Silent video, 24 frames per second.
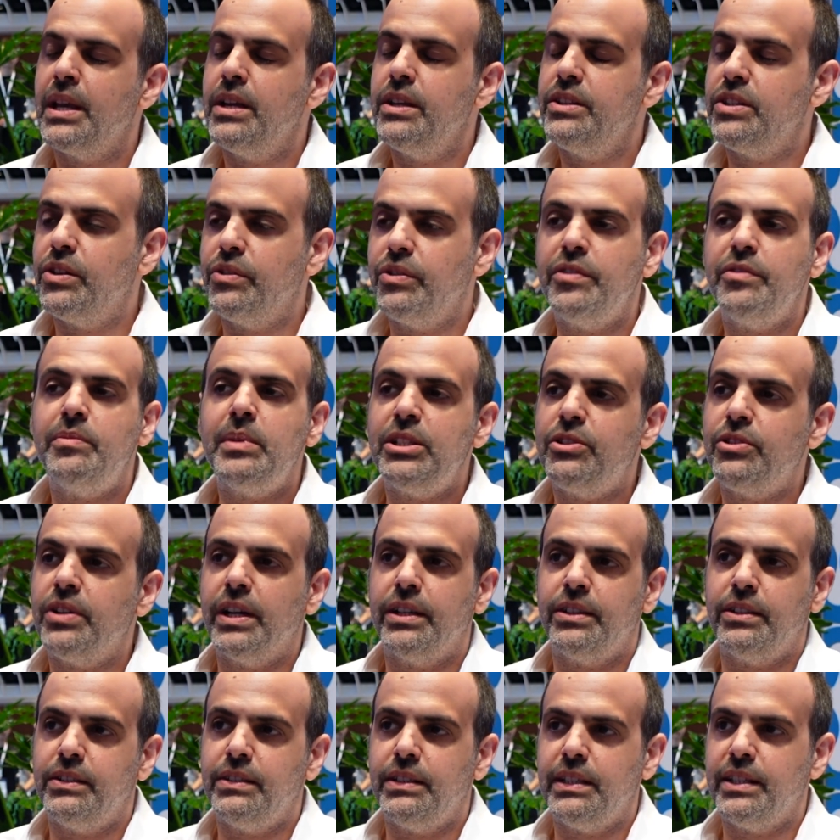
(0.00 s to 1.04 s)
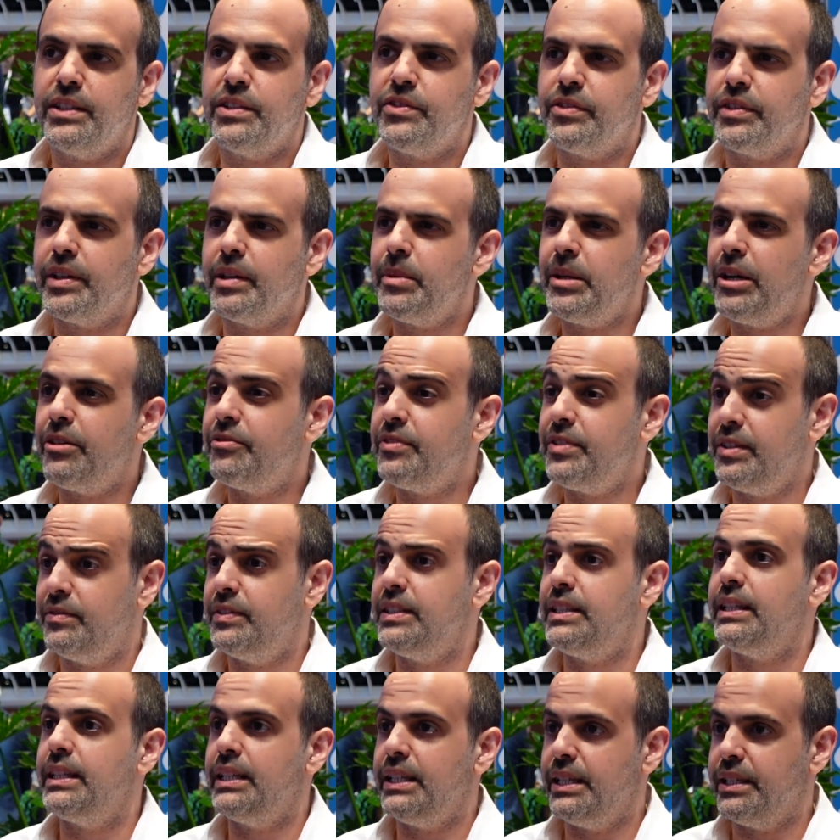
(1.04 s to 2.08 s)
So we've been trying to do this for about
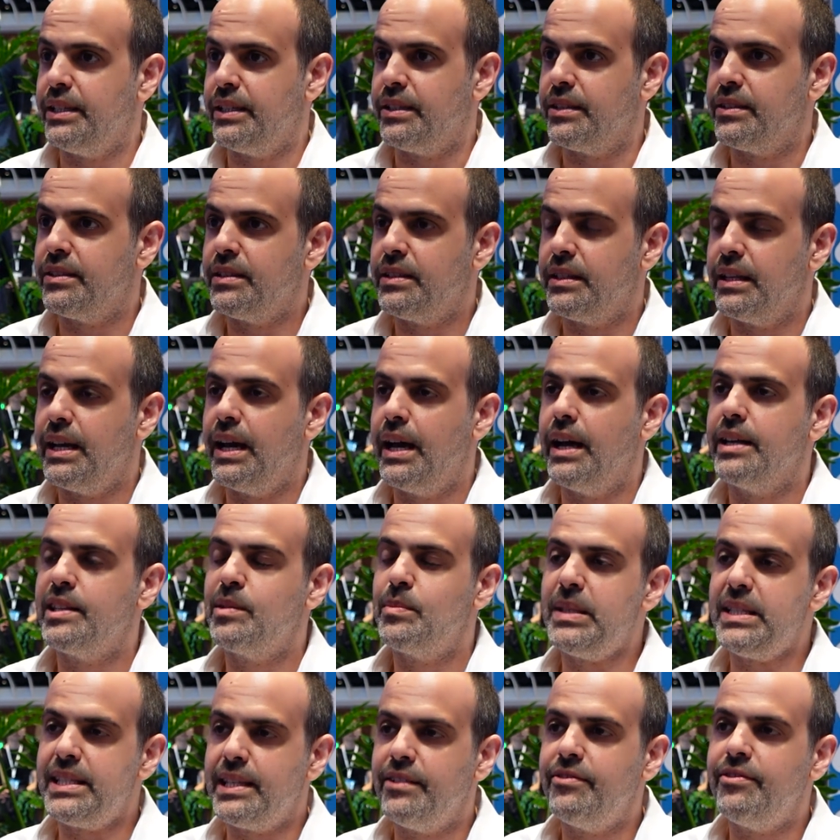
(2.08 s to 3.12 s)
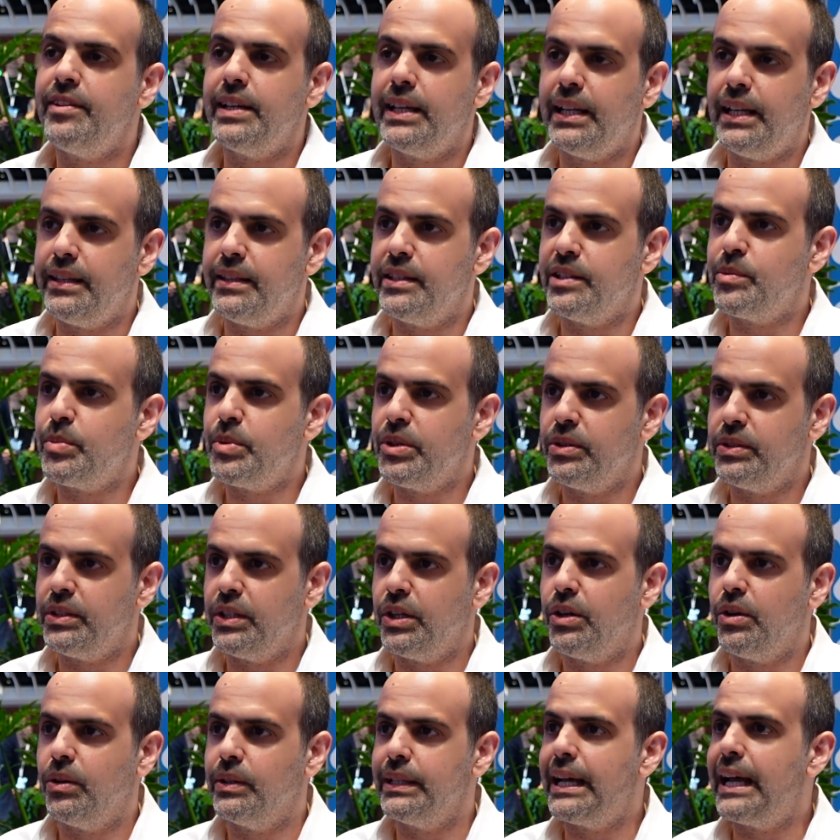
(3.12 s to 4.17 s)
15 years, specifically this protein
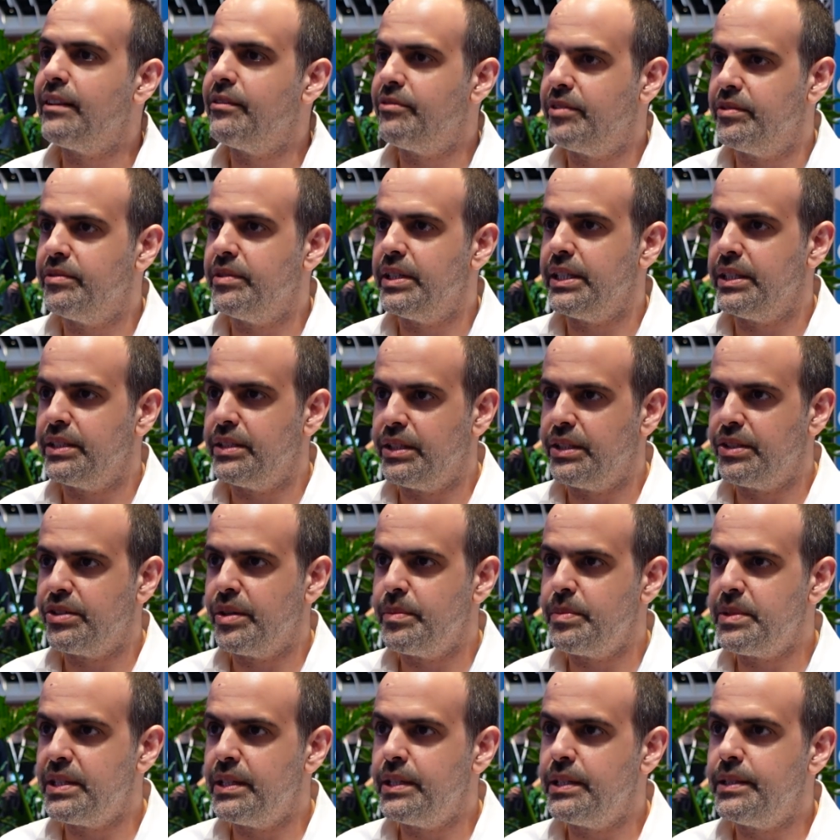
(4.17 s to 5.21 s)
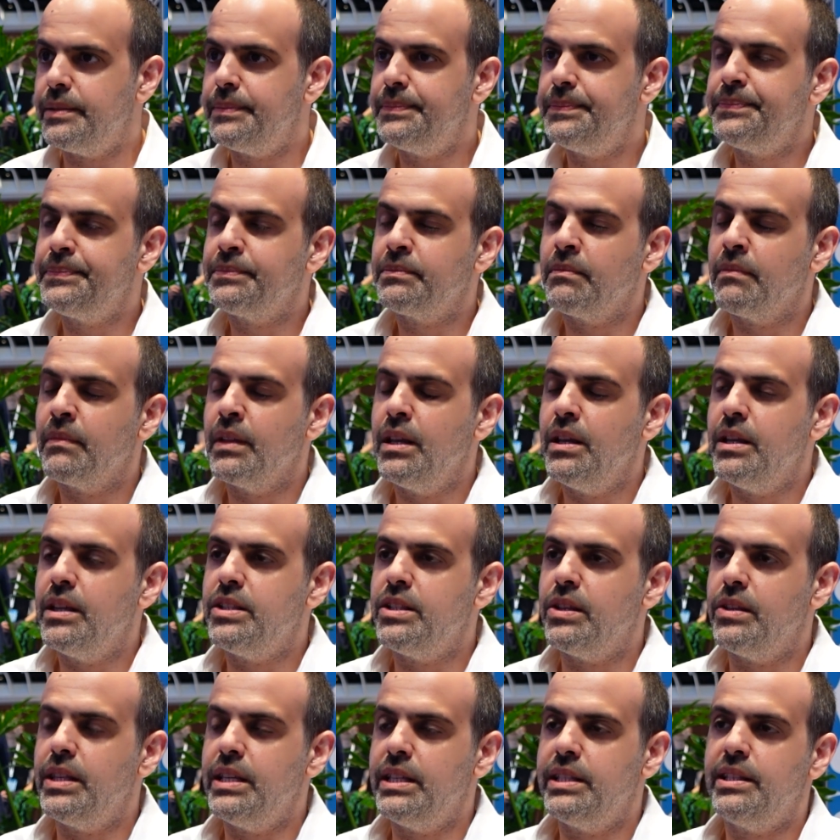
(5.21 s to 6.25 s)
called alpha-1 antitrypsin.
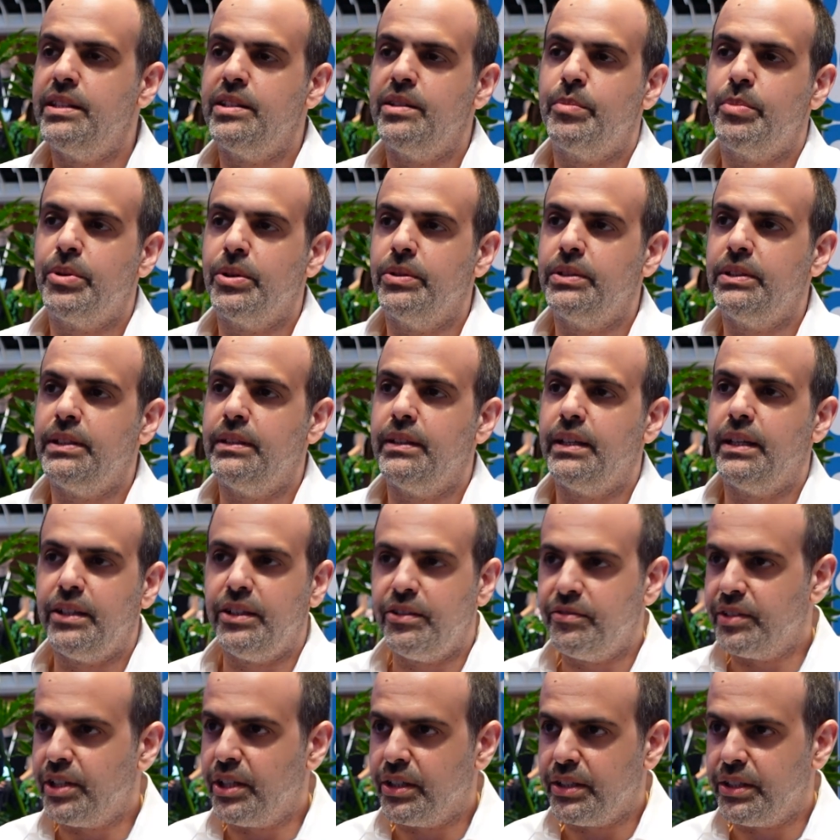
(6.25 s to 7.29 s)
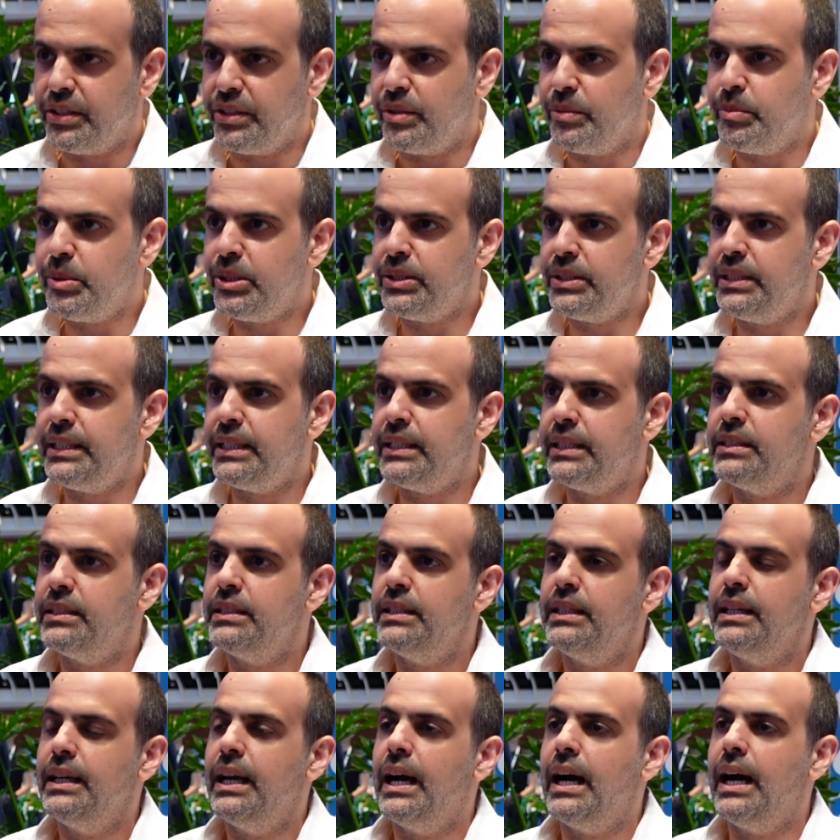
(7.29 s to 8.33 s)
So this is a protein that you've got in your body,
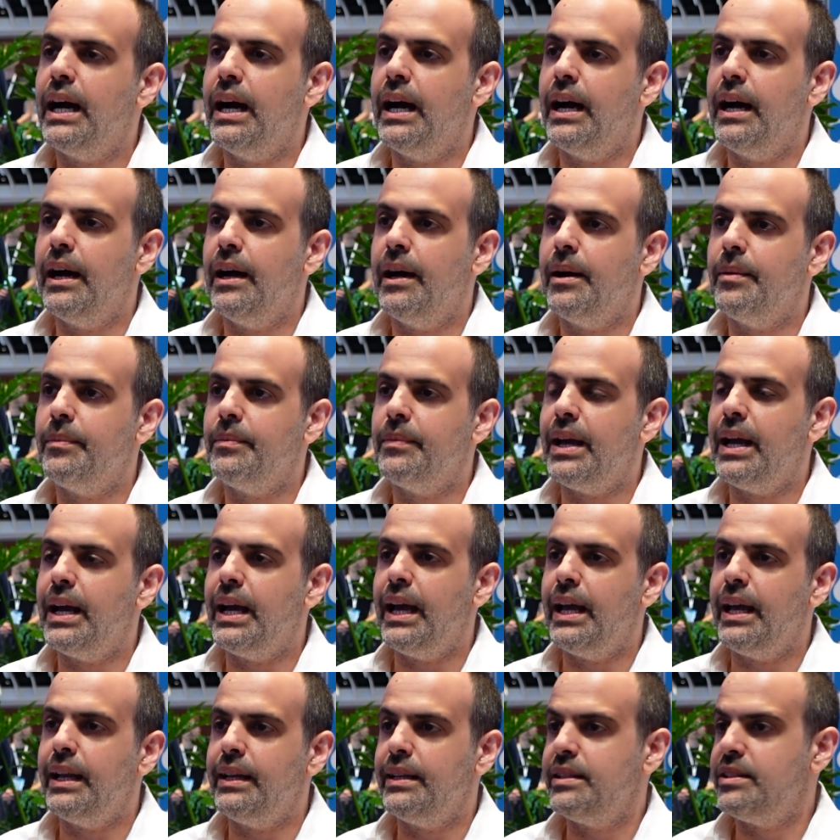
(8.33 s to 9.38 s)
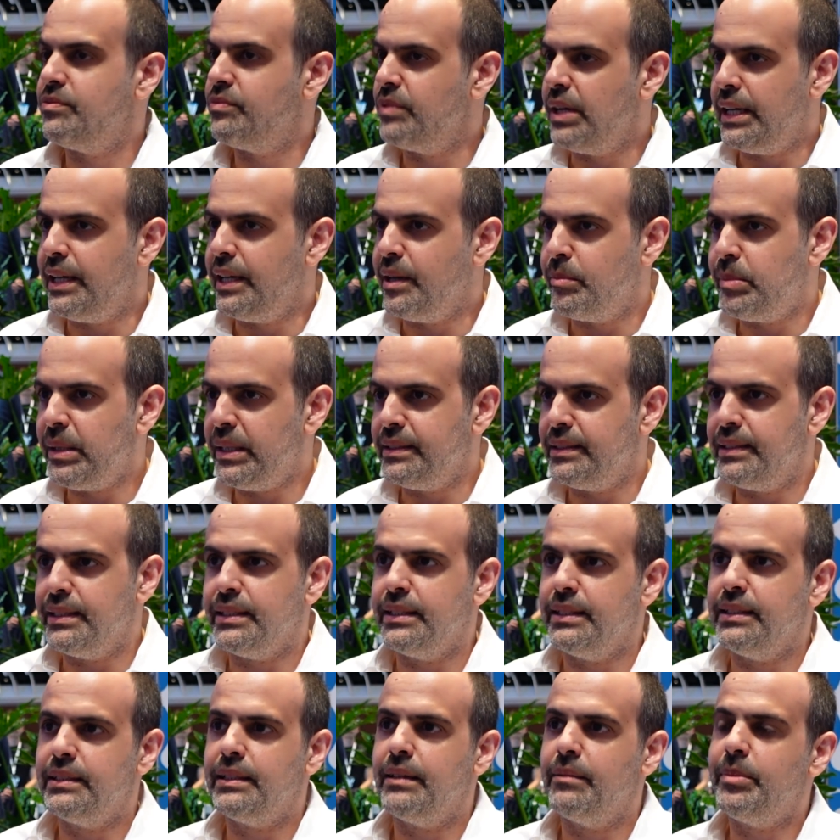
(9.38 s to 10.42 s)
and it's really
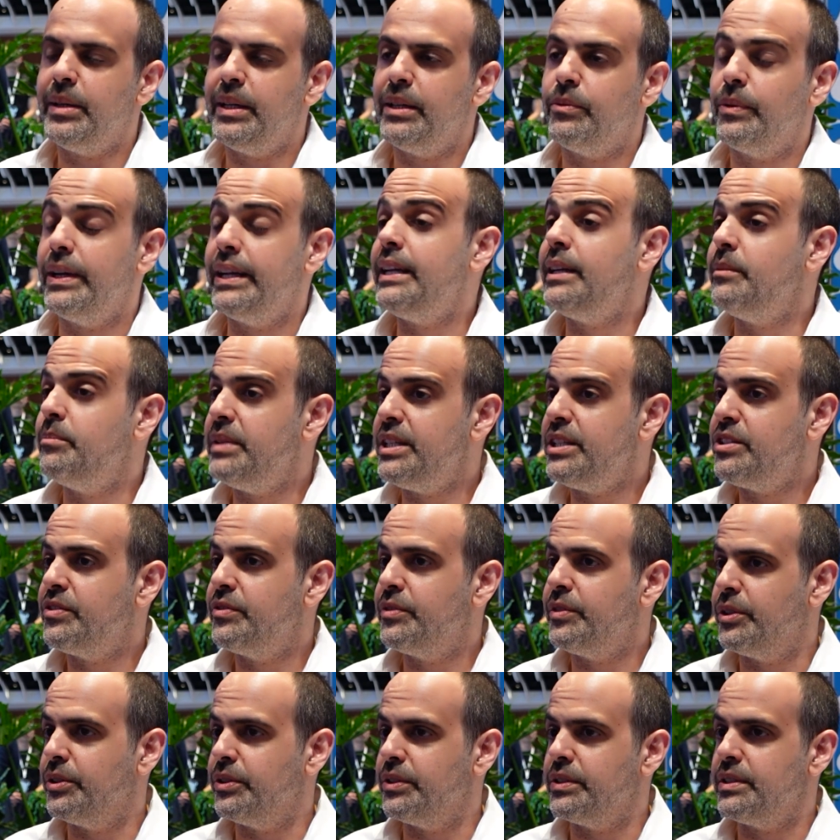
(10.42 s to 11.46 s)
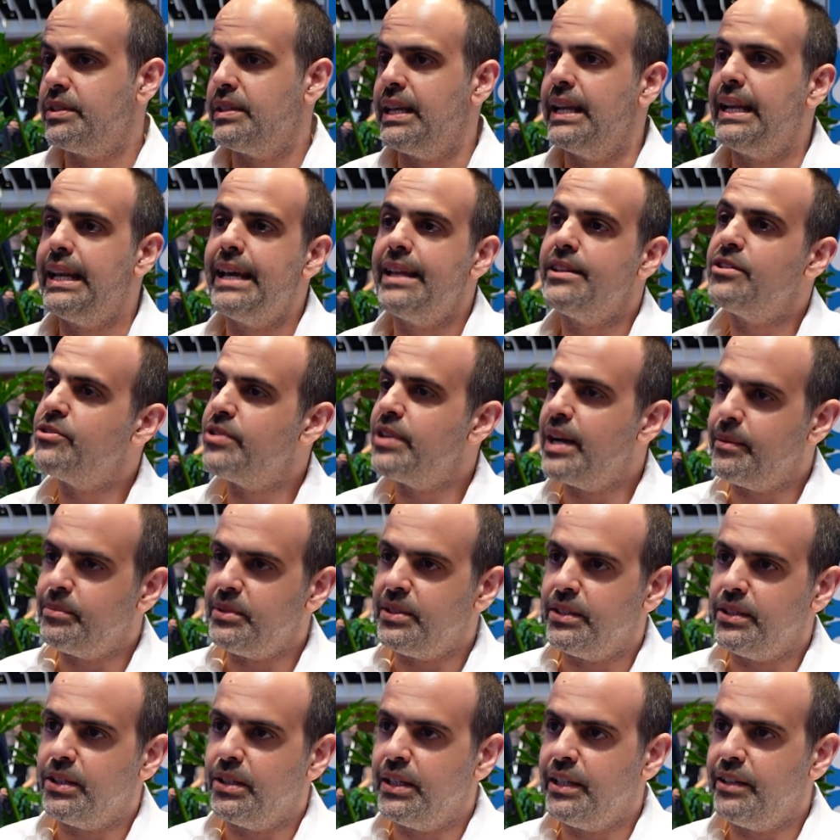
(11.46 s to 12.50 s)
abundant, but when it misfolds it gets trapped
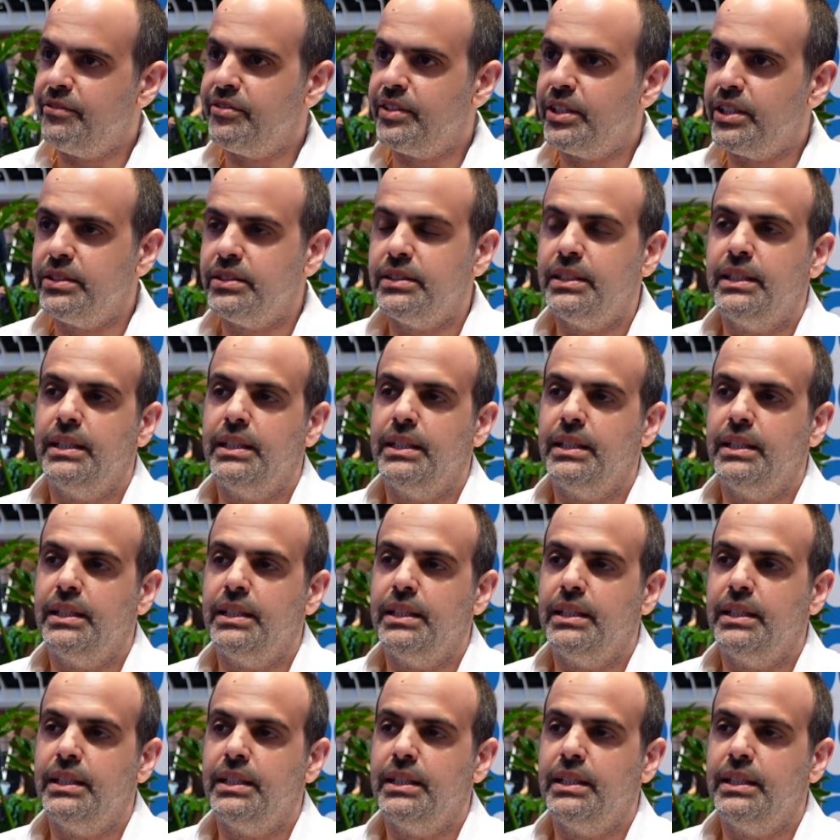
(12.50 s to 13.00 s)
in your liver,